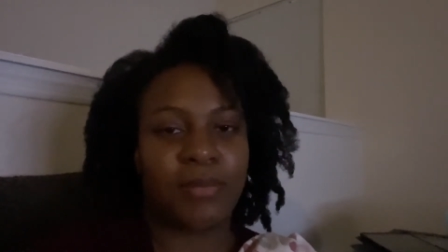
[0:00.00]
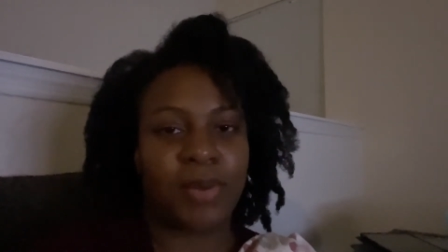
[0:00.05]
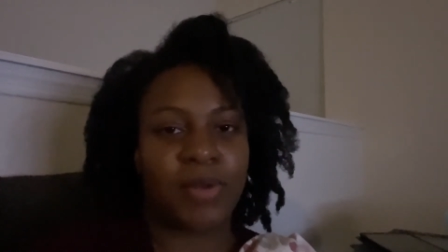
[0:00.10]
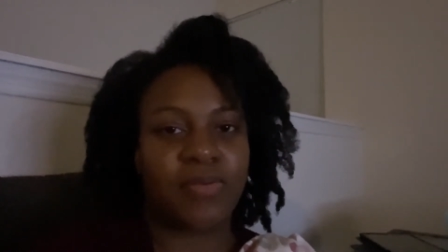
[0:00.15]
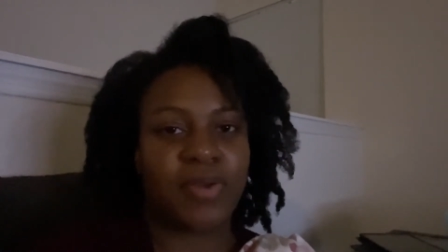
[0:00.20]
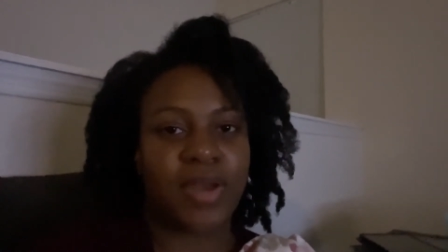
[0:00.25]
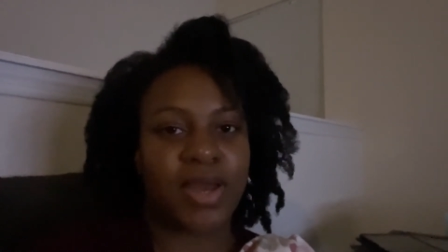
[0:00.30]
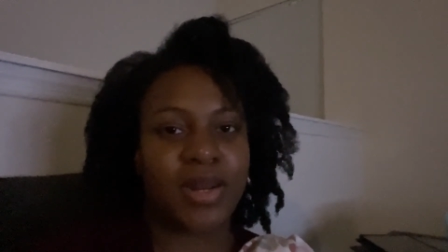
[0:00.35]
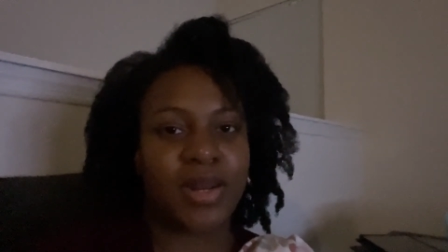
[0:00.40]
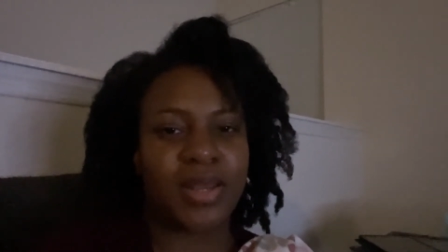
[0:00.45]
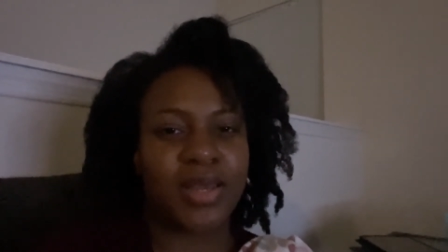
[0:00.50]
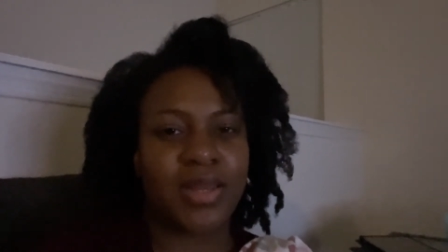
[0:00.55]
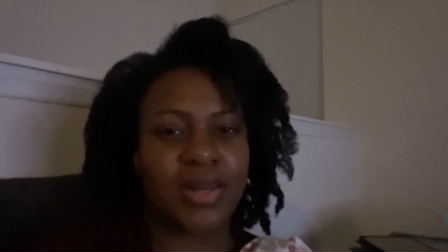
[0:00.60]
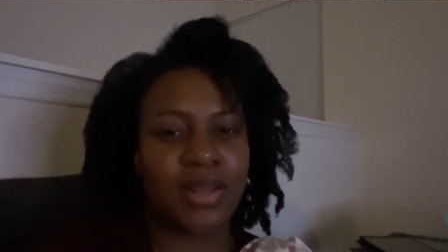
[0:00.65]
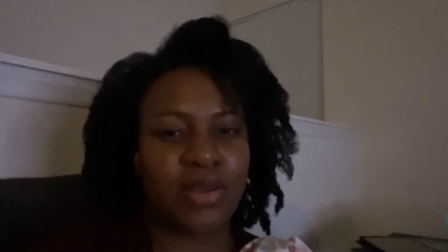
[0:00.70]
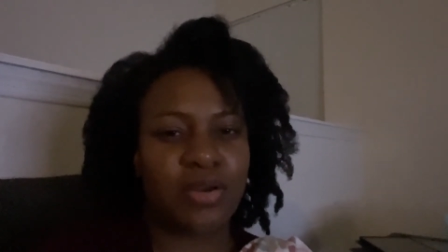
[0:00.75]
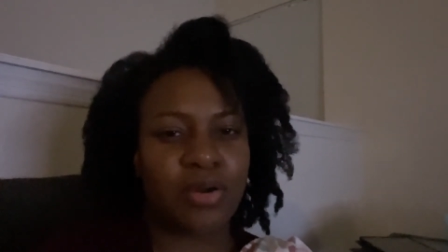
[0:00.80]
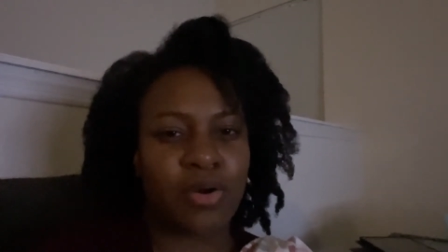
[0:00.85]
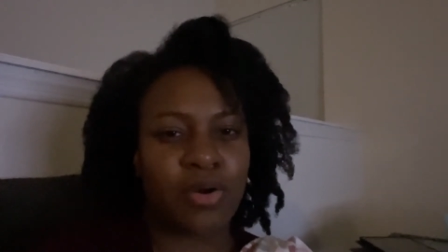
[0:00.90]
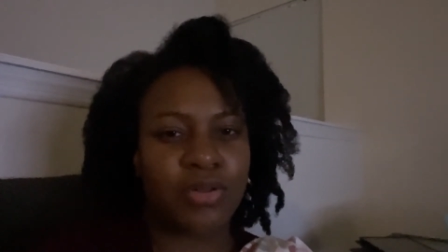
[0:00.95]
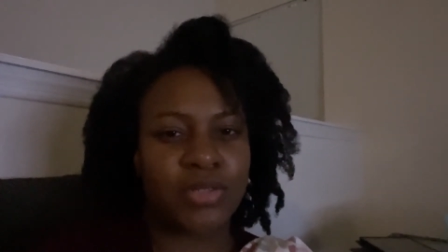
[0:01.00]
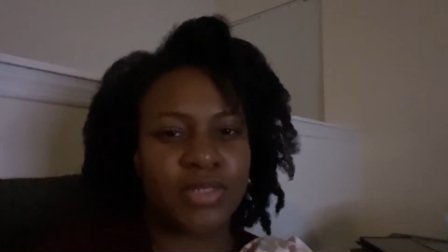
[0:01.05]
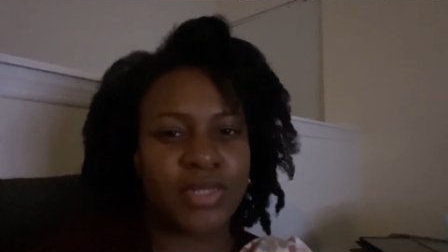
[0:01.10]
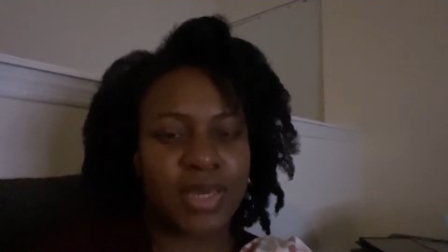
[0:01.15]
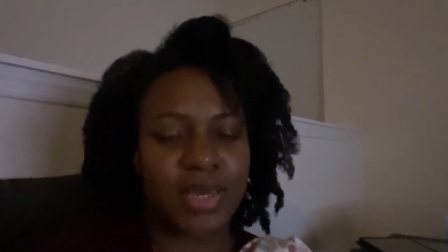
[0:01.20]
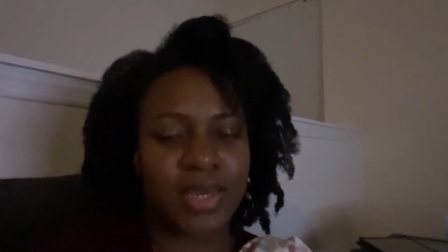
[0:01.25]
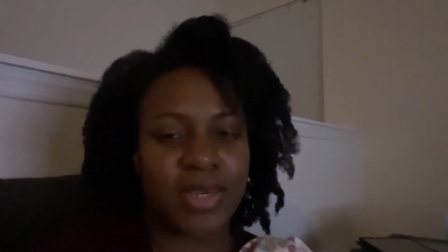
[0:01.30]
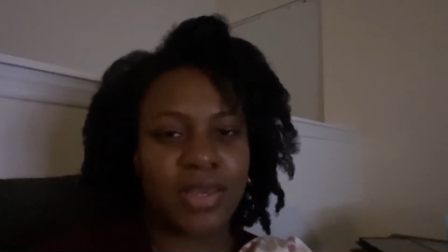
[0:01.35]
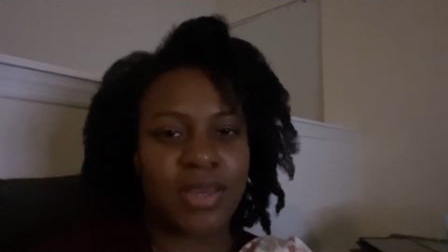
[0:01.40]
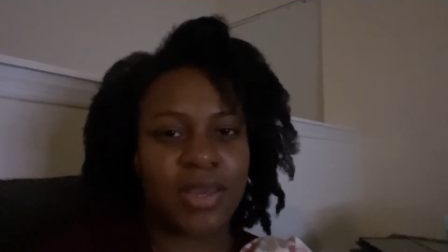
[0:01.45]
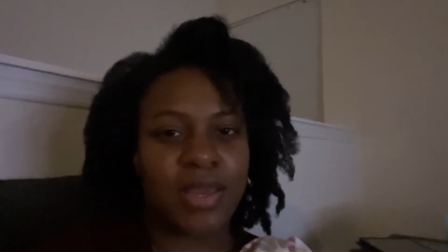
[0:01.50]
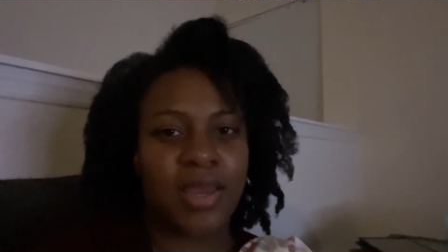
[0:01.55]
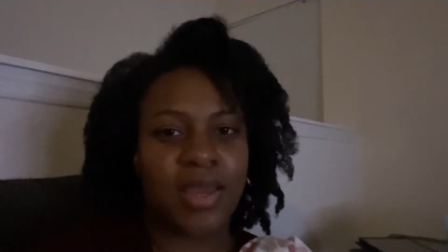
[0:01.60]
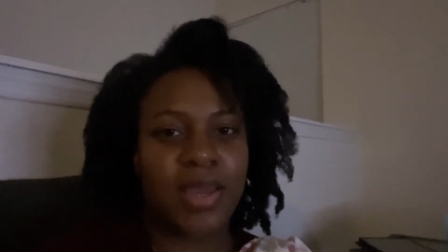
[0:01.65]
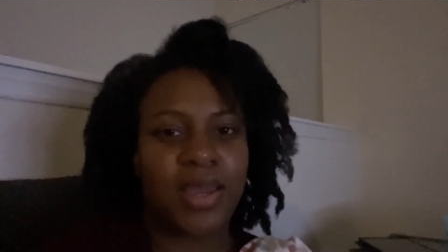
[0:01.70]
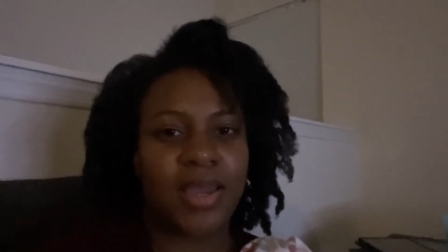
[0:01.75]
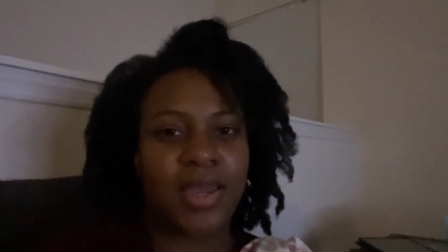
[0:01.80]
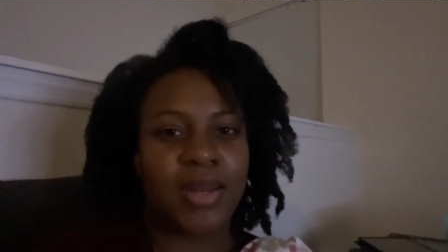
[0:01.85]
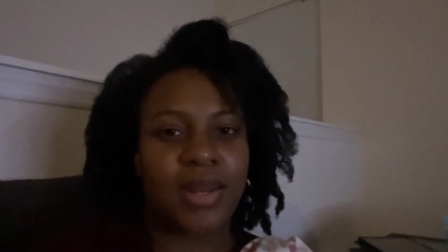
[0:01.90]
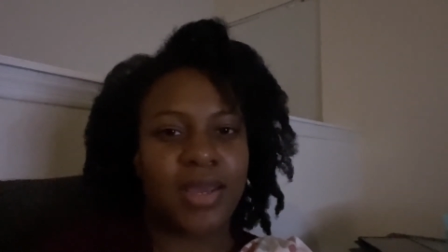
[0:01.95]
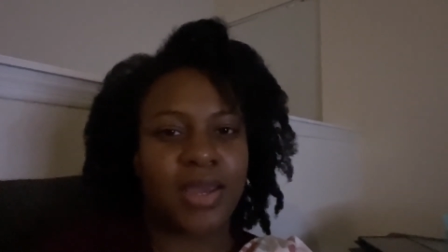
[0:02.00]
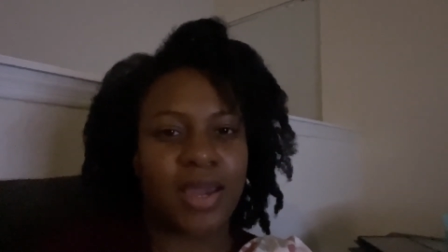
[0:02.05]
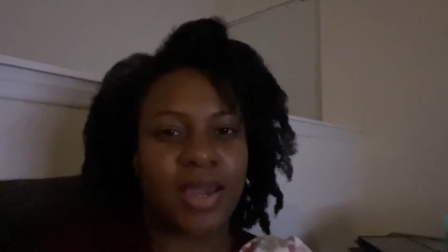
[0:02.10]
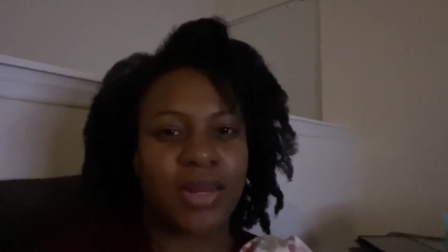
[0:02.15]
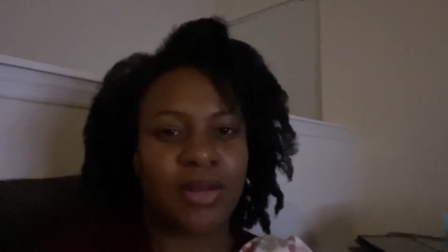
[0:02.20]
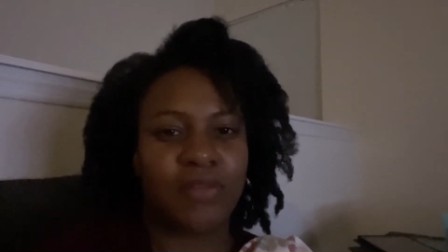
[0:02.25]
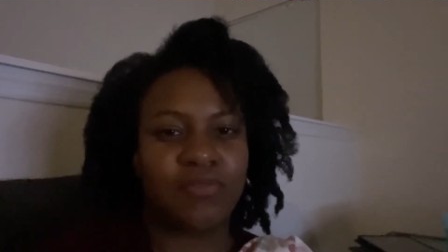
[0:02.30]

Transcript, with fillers: I've had a headache all day, and it kind